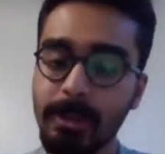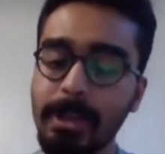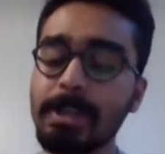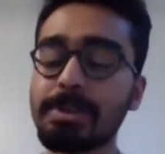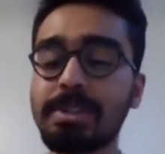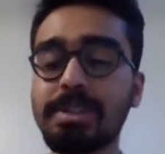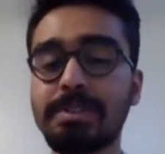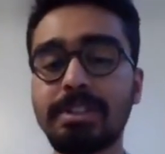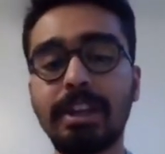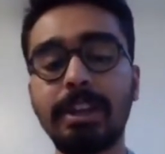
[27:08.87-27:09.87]
Yeah. So as I
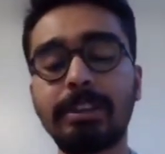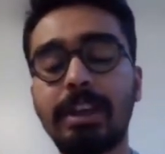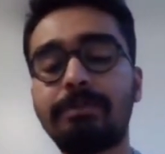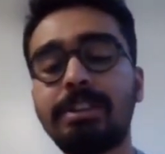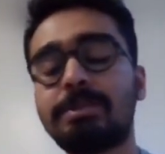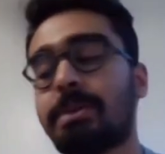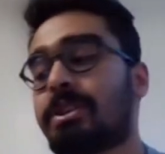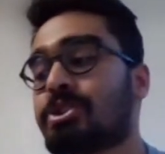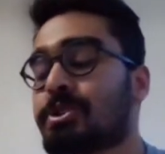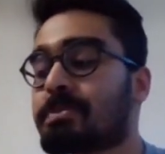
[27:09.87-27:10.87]
was saying, like they have these
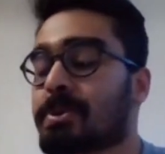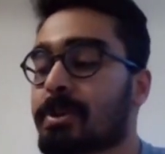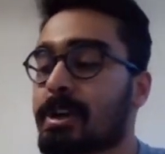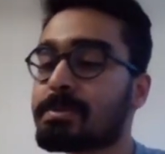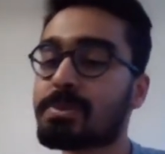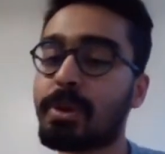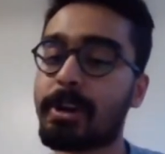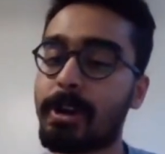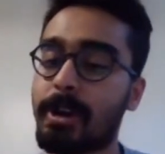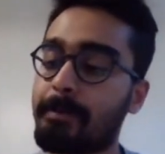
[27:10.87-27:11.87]
mentorship programs
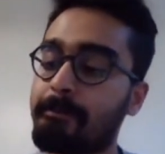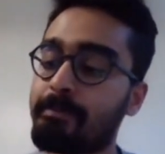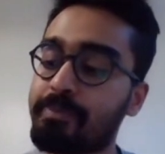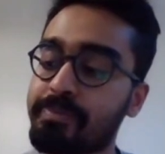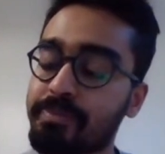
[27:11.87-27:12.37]
where um,